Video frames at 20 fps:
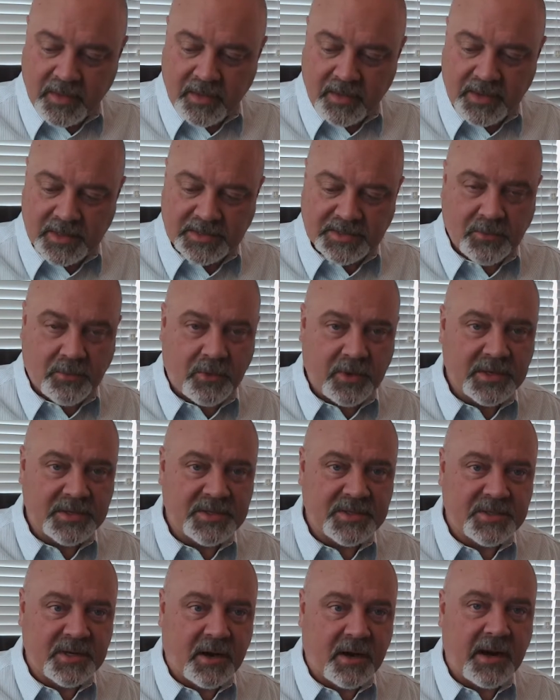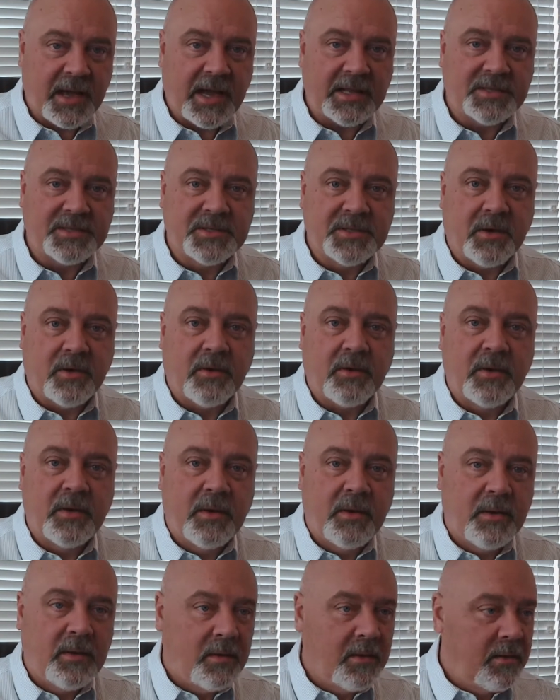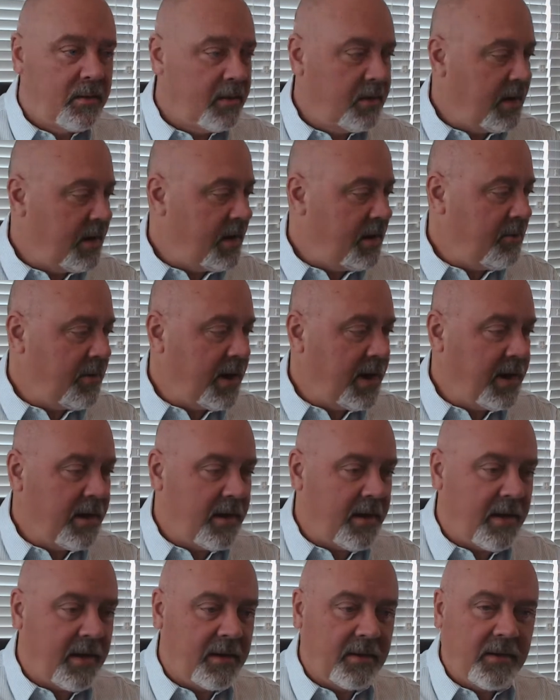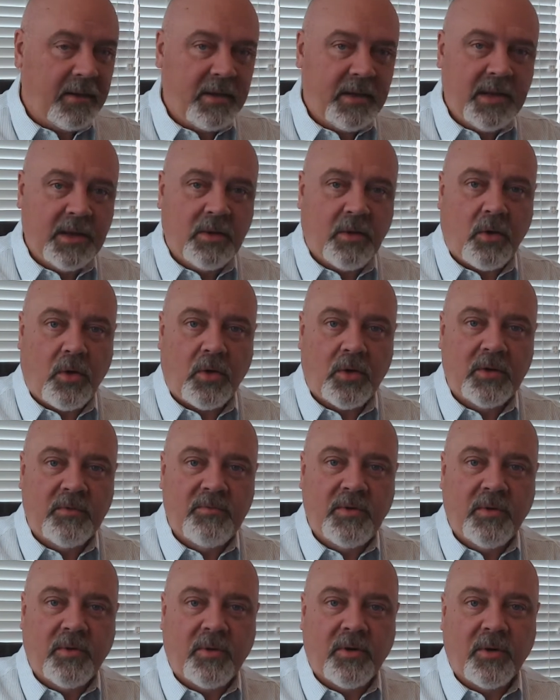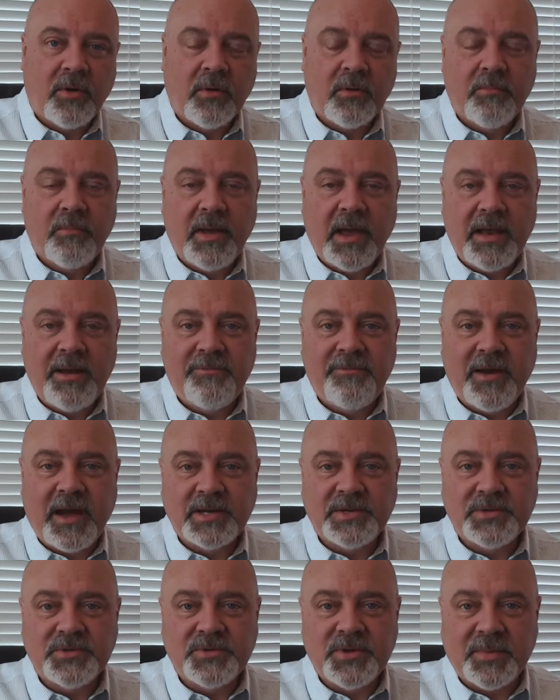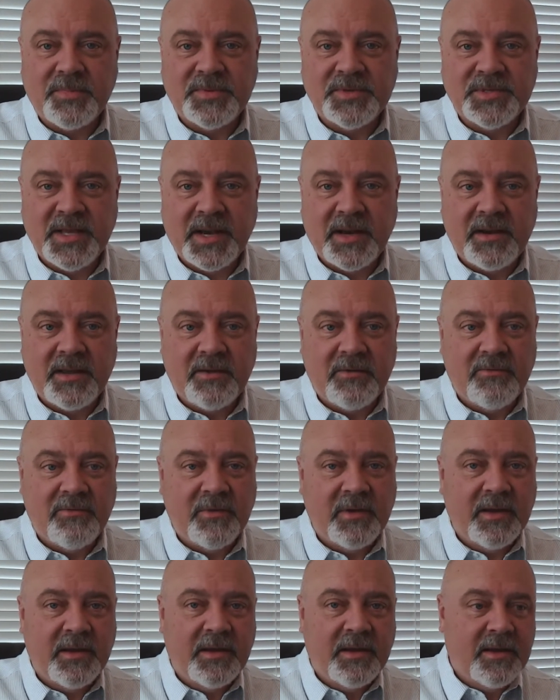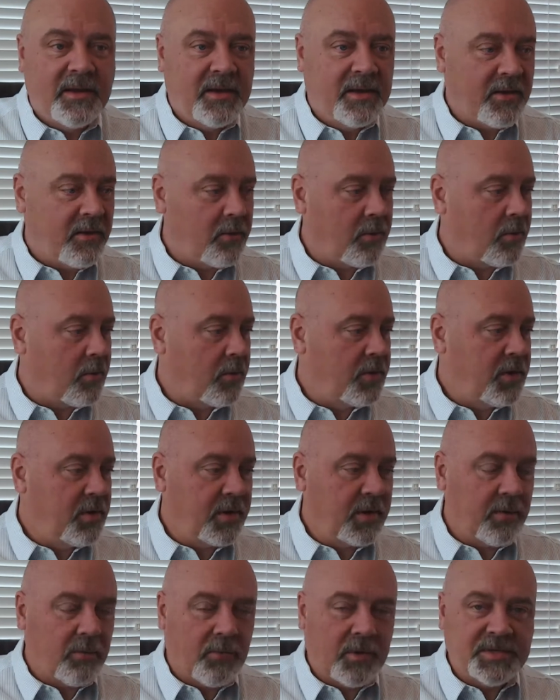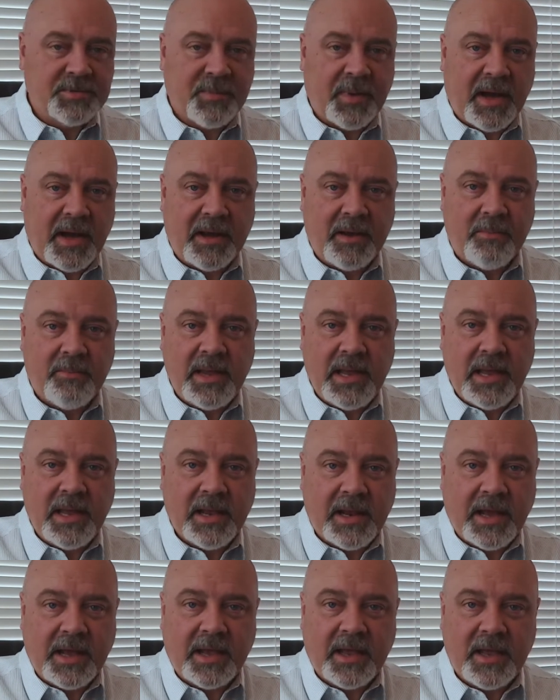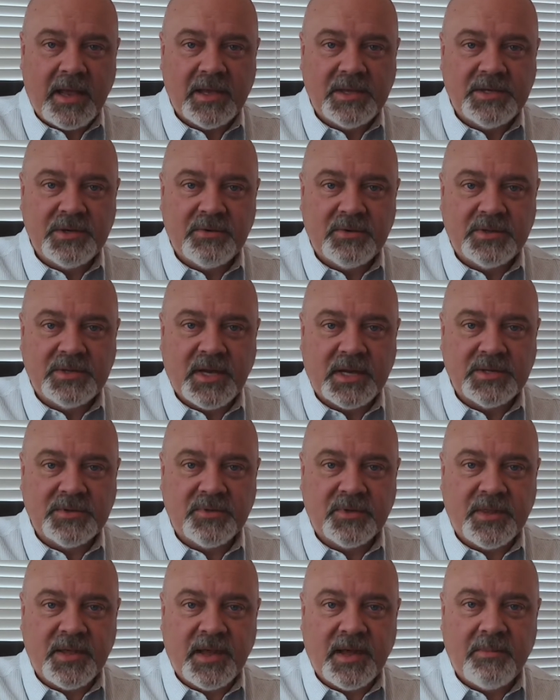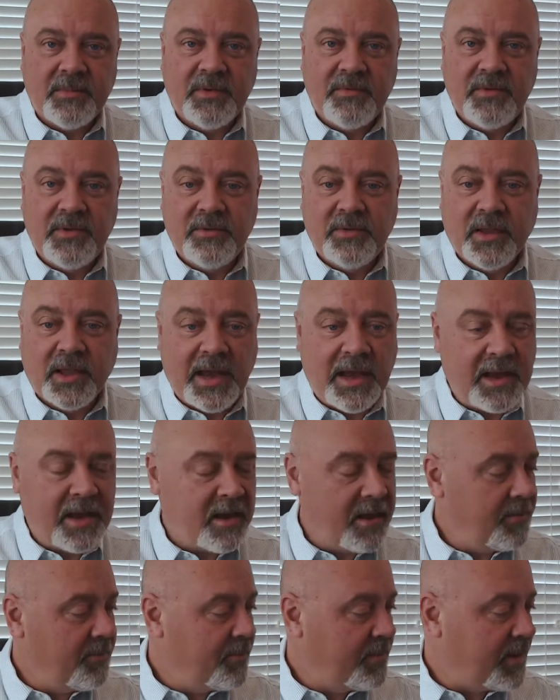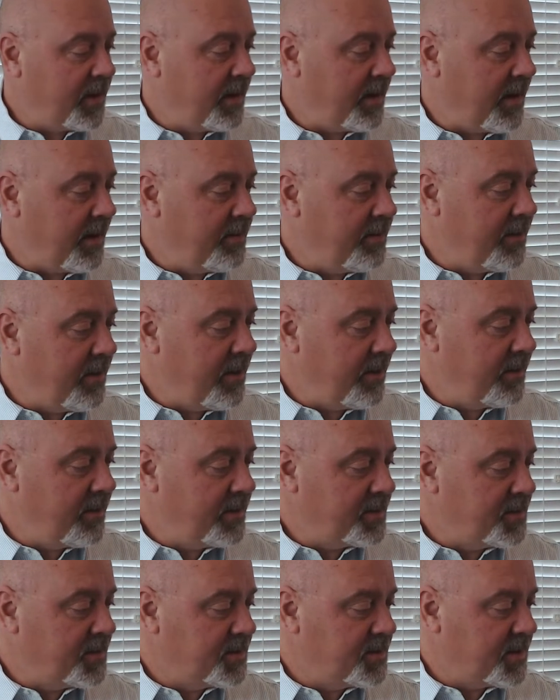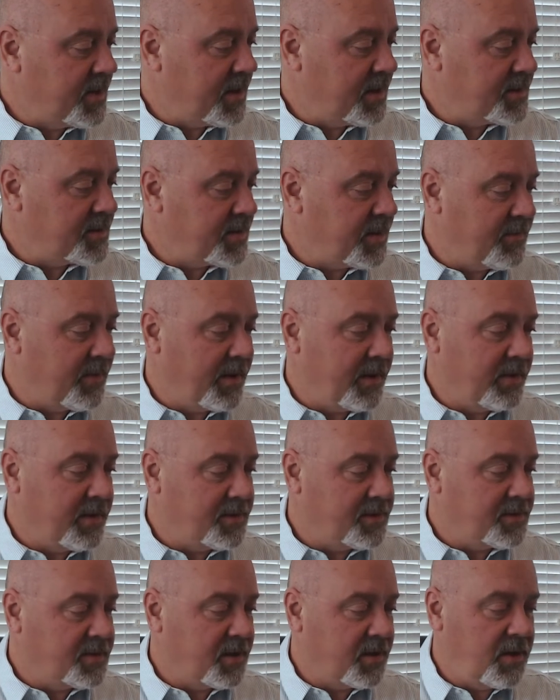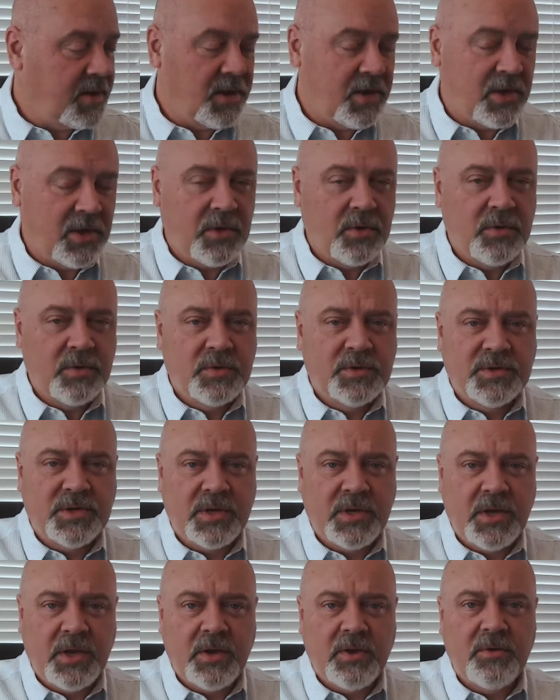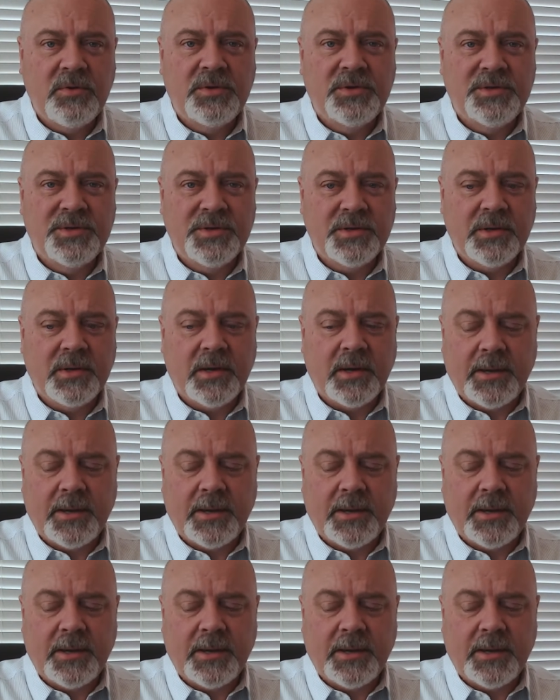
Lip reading: is going to start at. So anyway, get a hold of your manufacturer's representative, or you can respond to me and I can get you in touch with them if you'd like. But I think this is this is a huge